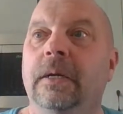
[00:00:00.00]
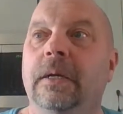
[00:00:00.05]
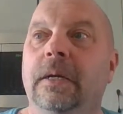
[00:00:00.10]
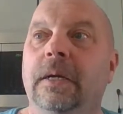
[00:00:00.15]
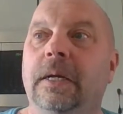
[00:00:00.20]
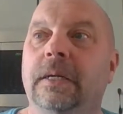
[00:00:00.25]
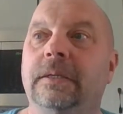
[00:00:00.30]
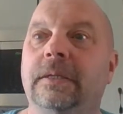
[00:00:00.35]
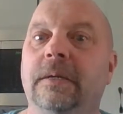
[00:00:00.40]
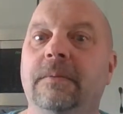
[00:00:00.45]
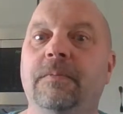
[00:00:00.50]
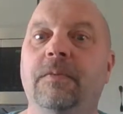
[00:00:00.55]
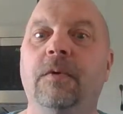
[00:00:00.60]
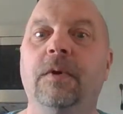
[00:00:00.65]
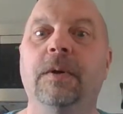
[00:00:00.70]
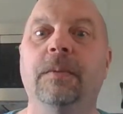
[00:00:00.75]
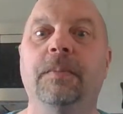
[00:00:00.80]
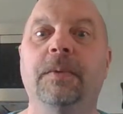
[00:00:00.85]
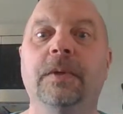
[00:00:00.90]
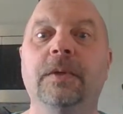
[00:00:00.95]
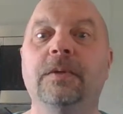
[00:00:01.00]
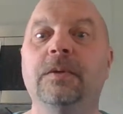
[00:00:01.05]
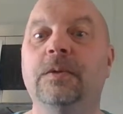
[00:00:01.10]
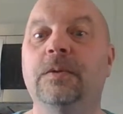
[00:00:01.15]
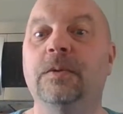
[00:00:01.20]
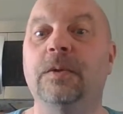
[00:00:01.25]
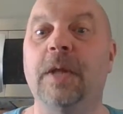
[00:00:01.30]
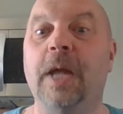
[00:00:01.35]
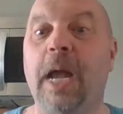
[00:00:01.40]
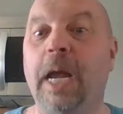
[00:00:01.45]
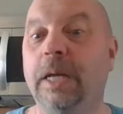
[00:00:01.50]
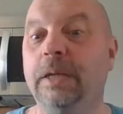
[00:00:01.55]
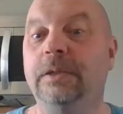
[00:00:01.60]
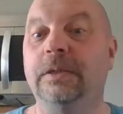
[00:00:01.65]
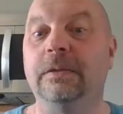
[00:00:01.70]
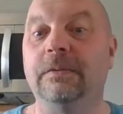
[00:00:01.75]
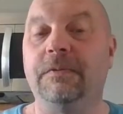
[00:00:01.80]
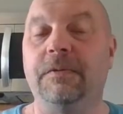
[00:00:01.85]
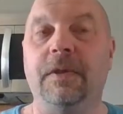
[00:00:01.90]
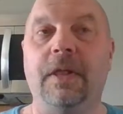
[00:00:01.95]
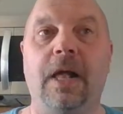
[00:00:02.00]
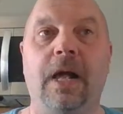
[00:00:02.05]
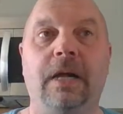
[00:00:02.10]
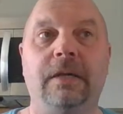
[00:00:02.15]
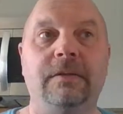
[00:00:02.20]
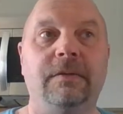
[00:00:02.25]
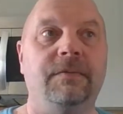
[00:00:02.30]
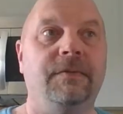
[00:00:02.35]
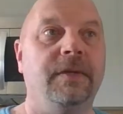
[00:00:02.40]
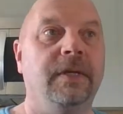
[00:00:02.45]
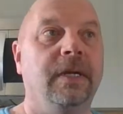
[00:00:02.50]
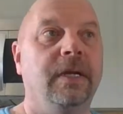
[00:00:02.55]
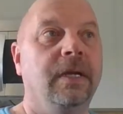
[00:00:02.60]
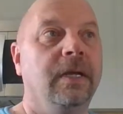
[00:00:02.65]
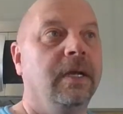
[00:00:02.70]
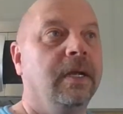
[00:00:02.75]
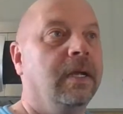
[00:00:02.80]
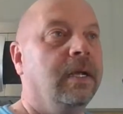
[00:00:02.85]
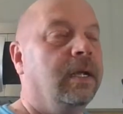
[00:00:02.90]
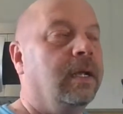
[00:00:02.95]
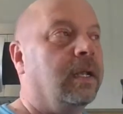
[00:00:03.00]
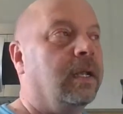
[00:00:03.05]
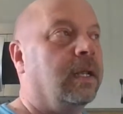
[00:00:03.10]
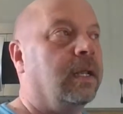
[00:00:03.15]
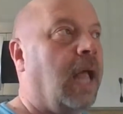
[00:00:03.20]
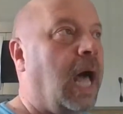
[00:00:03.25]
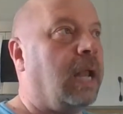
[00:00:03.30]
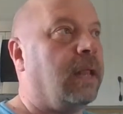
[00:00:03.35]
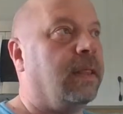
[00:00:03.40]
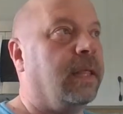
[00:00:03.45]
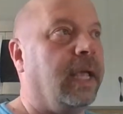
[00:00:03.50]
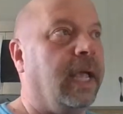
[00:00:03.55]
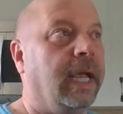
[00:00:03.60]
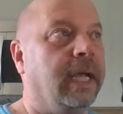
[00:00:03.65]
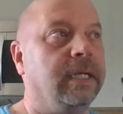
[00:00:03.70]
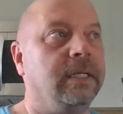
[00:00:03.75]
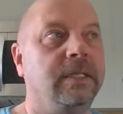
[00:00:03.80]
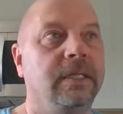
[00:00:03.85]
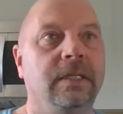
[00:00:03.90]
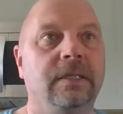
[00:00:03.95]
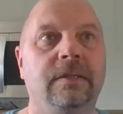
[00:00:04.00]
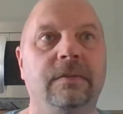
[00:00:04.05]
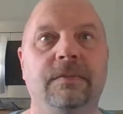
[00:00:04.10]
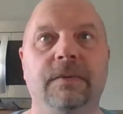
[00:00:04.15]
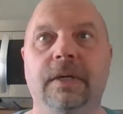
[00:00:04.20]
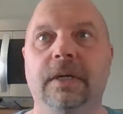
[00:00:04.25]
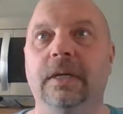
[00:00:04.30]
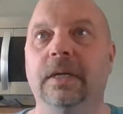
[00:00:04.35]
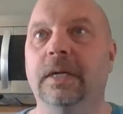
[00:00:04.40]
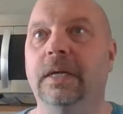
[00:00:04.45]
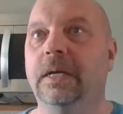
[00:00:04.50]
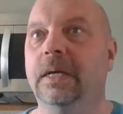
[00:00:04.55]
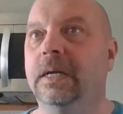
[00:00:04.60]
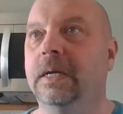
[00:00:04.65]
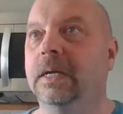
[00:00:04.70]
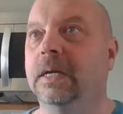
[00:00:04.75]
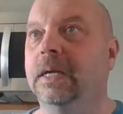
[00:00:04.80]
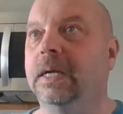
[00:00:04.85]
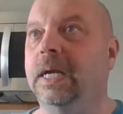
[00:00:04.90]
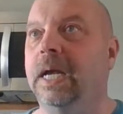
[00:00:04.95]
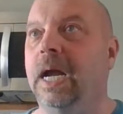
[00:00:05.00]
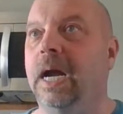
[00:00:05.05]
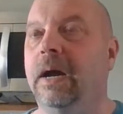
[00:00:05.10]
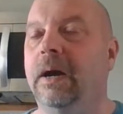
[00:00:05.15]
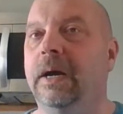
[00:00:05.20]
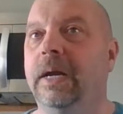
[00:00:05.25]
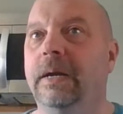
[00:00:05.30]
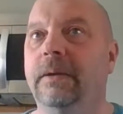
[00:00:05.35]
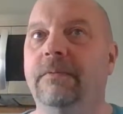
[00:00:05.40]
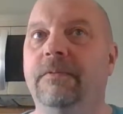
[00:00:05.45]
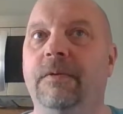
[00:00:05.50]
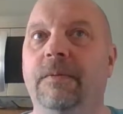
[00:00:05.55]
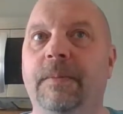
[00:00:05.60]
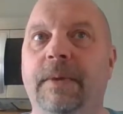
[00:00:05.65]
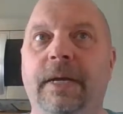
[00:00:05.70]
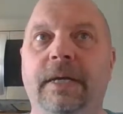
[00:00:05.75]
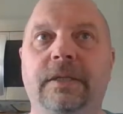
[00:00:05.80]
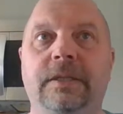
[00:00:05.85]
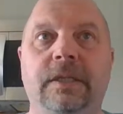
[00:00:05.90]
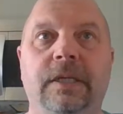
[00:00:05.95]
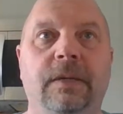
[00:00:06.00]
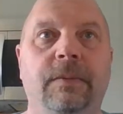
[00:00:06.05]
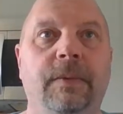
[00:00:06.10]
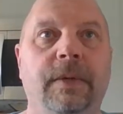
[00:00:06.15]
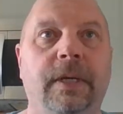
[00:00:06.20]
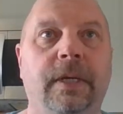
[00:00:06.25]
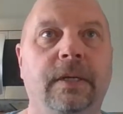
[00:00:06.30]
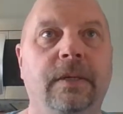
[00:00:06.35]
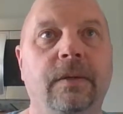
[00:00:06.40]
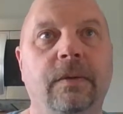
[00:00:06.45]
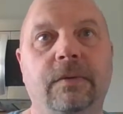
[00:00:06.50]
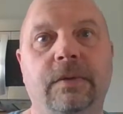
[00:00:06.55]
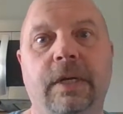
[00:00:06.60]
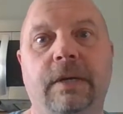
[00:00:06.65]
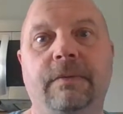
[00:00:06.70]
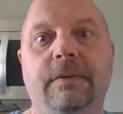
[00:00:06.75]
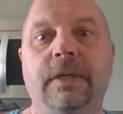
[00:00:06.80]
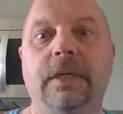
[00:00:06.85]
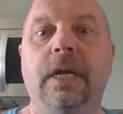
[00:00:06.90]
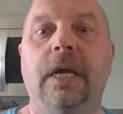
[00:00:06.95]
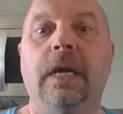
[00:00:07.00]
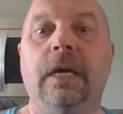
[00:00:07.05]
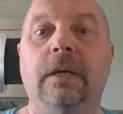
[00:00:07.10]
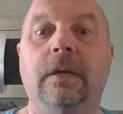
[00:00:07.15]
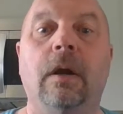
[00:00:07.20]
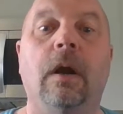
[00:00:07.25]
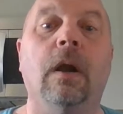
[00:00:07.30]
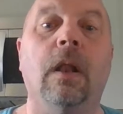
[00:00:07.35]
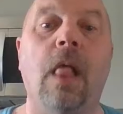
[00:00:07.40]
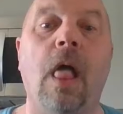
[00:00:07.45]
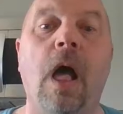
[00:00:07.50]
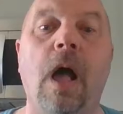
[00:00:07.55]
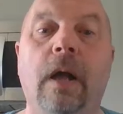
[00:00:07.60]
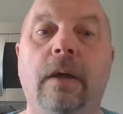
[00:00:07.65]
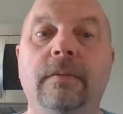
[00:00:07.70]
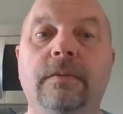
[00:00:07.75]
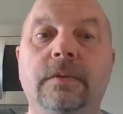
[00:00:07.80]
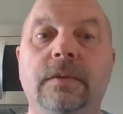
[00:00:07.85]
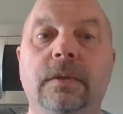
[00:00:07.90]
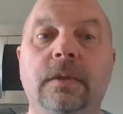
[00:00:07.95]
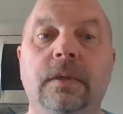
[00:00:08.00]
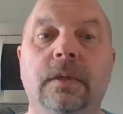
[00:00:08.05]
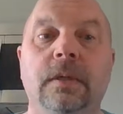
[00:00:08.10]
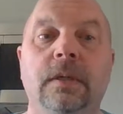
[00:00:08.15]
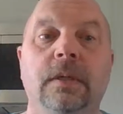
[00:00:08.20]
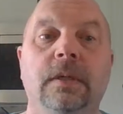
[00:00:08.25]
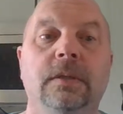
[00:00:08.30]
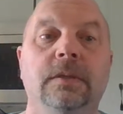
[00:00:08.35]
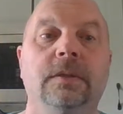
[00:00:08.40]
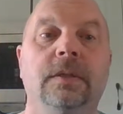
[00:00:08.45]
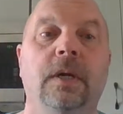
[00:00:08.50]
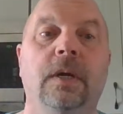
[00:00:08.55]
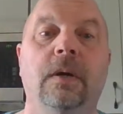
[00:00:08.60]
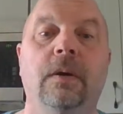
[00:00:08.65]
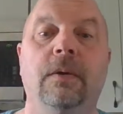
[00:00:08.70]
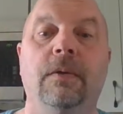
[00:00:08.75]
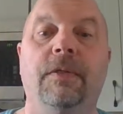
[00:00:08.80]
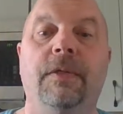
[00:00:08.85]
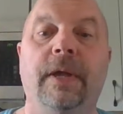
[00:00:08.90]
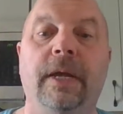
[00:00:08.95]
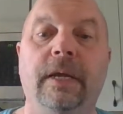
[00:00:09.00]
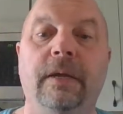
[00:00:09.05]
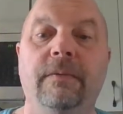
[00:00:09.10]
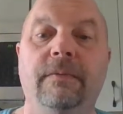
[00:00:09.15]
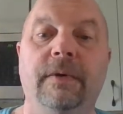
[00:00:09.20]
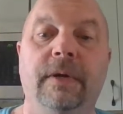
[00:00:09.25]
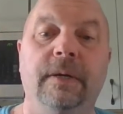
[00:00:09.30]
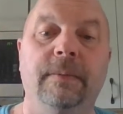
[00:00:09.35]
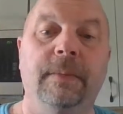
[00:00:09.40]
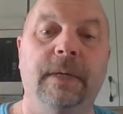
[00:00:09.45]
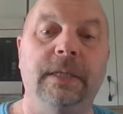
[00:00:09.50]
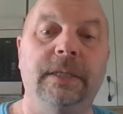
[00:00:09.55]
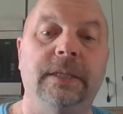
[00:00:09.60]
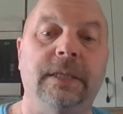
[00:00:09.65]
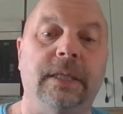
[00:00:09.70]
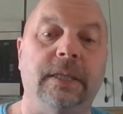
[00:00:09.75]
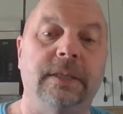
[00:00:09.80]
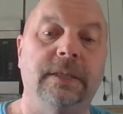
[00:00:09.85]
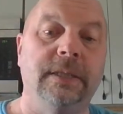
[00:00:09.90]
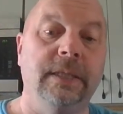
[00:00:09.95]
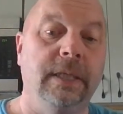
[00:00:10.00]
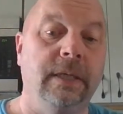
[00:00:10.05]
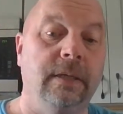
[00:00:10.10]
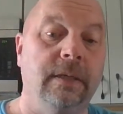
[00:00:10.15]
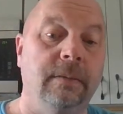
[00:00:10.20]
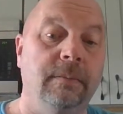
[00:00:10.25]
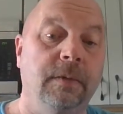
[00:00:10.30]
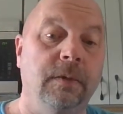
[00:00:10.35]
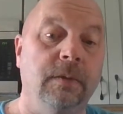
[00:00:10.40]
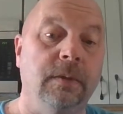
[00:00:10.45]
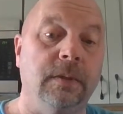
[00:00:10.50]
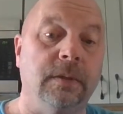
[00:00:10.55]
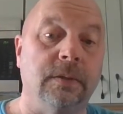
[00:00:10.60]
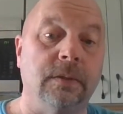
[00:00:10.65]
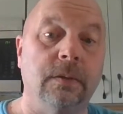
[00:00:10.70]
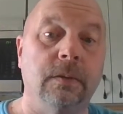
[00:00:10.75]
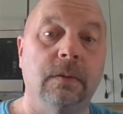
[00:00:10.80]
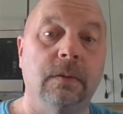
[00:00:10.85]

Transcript: at some point, but this is the ancient philosophy. A lot of the ancients really carry information that we can use every day in our lives. So thank you very much, and I'll see you on the boards.